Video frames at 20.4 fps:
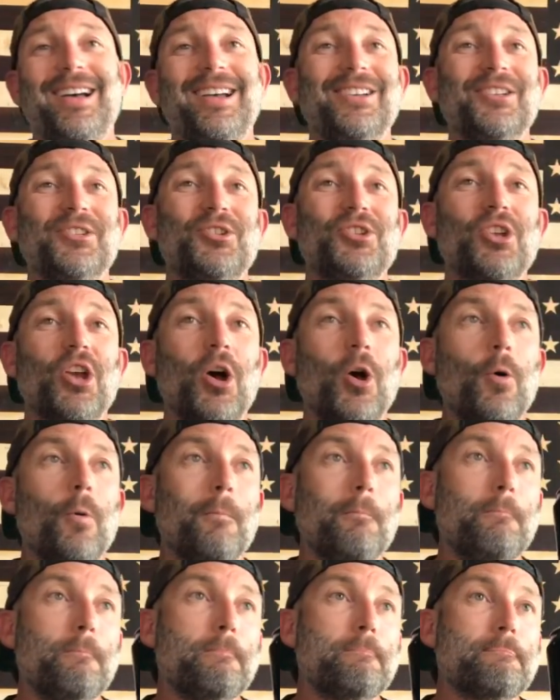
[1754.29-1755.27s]

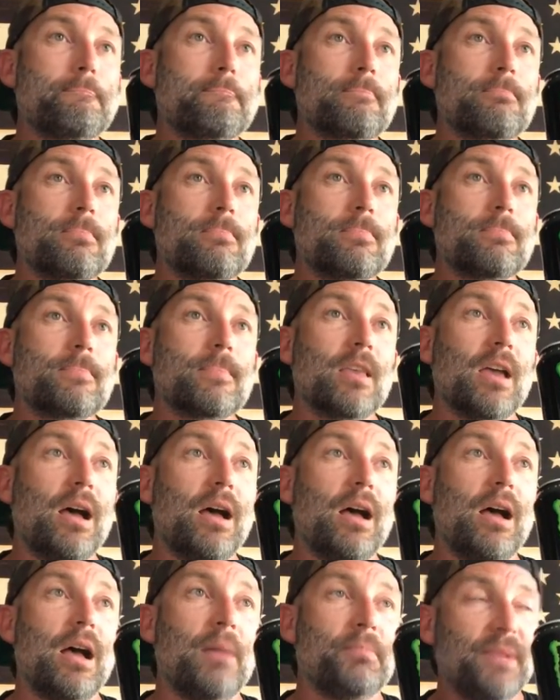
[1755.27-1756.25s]
So
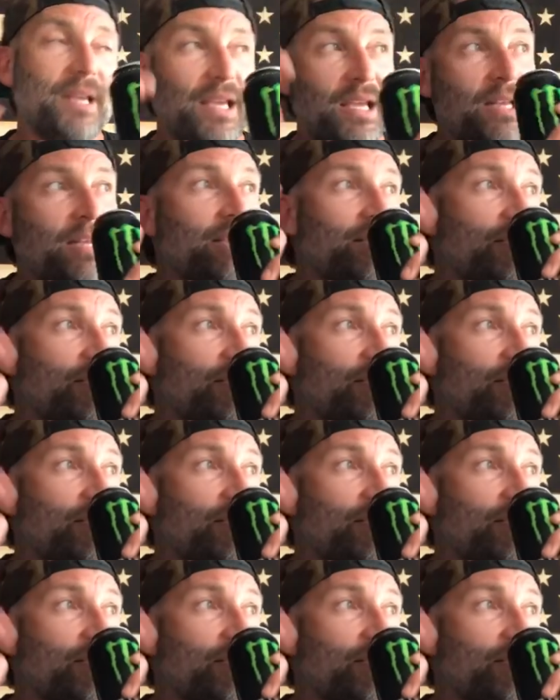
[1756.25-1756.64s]
I'm going to end it